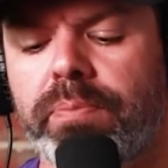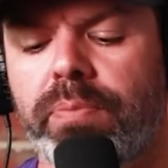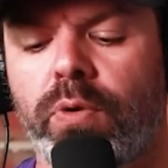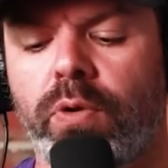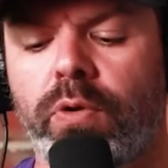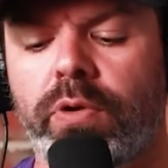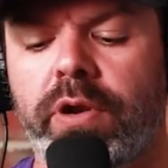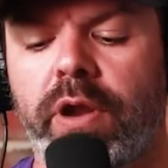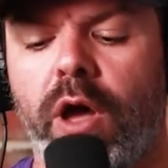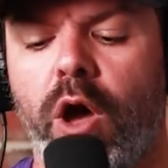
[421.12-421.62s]

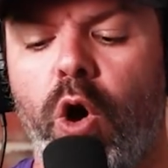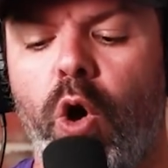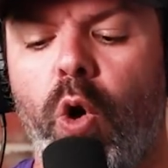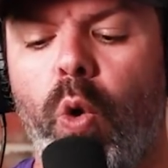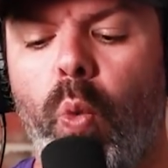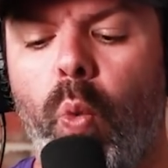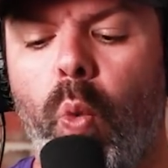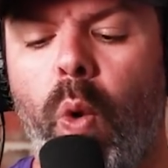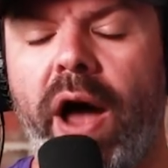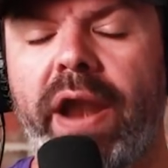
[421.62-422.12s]
important,
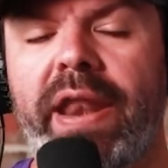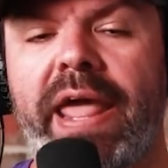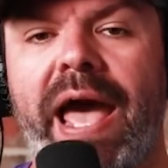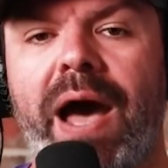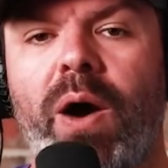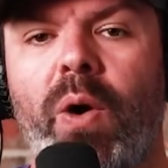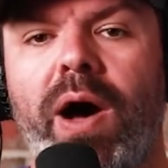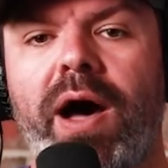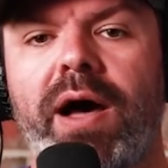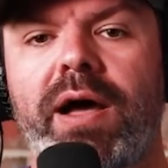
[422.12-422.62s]
one
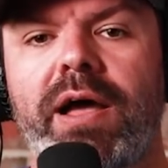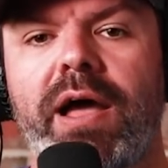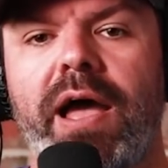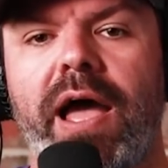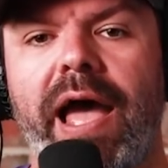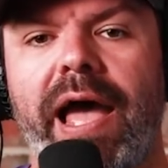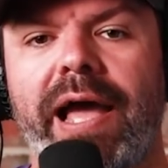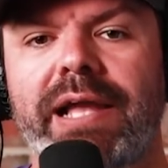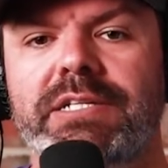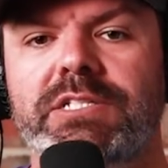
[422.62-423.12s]
hour
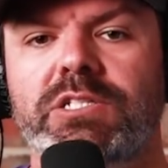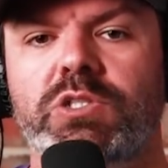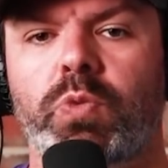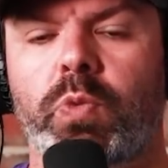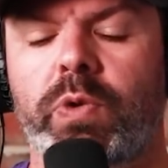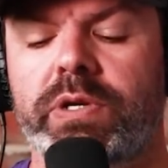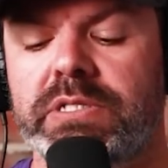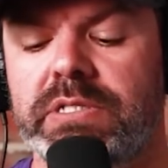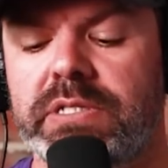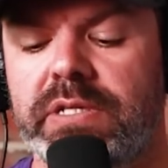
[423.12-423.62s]
and
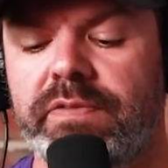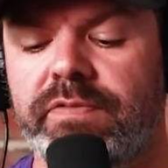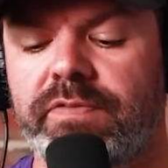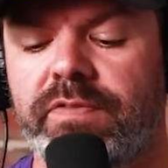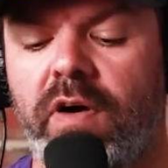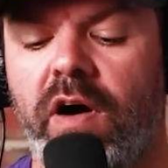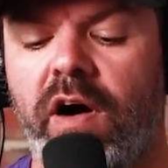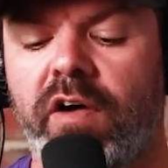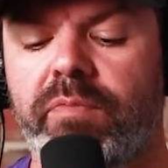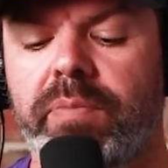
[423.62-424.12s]

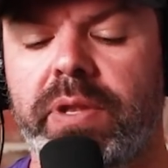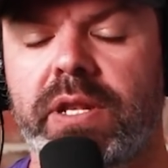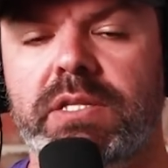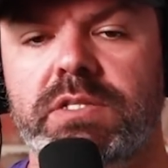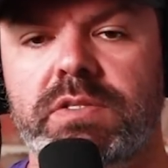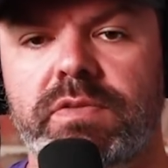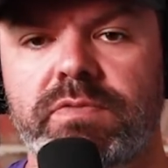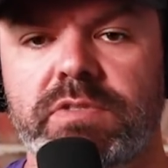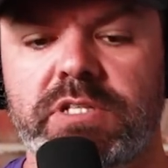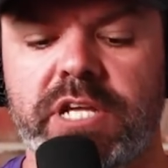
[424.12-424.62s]
25
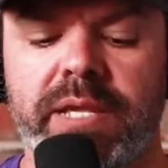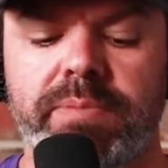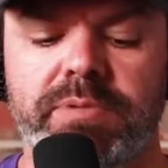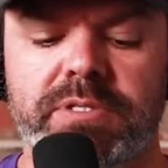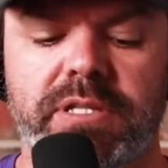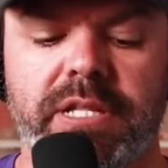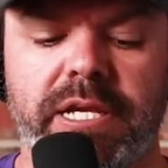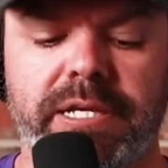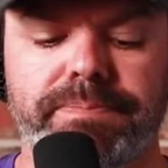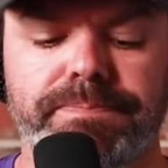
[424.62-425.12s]
minutes of deep
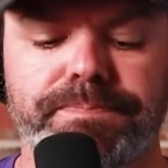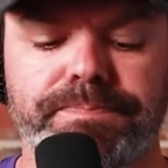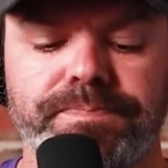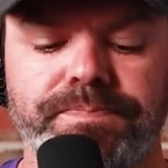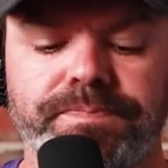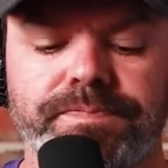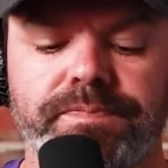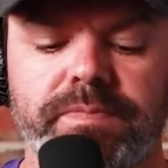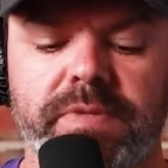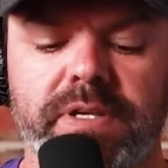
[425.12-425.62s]
sleep
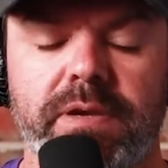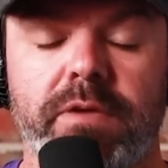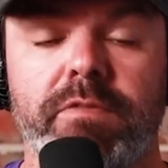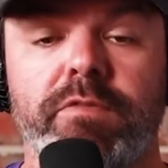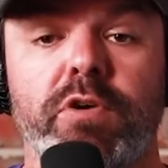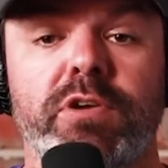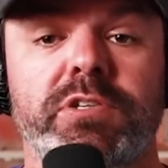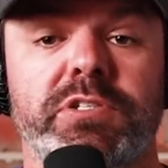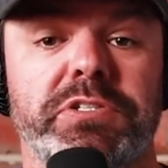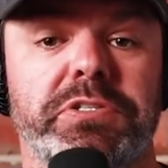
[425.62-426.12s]

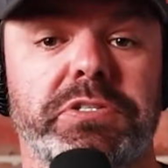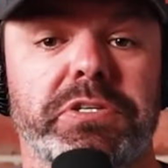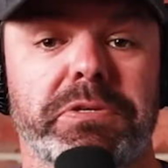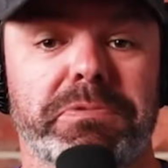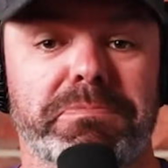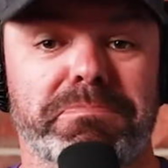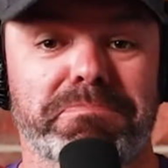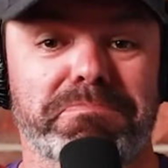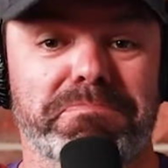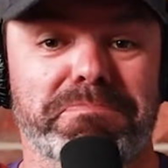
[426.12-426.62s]
versus
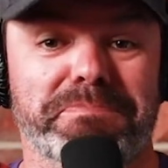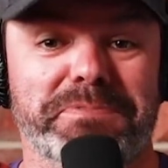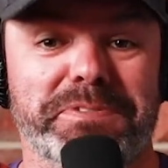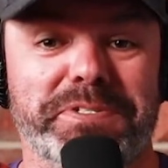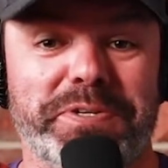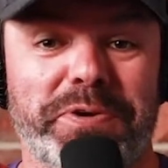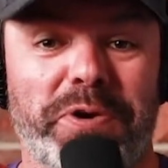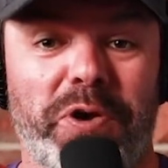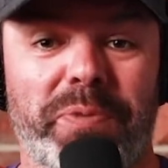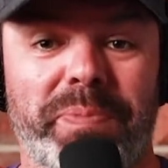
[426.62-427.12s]

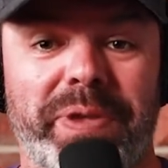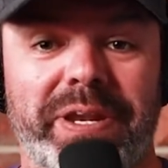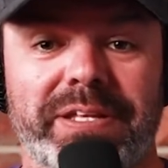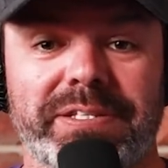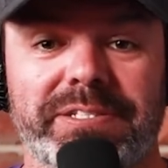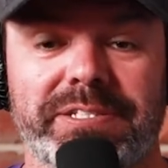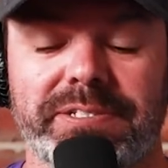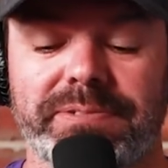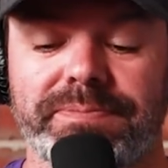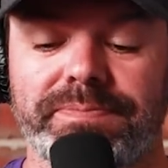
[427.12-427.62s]
zero
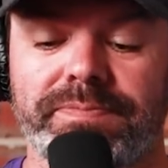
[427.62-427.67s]
minutes.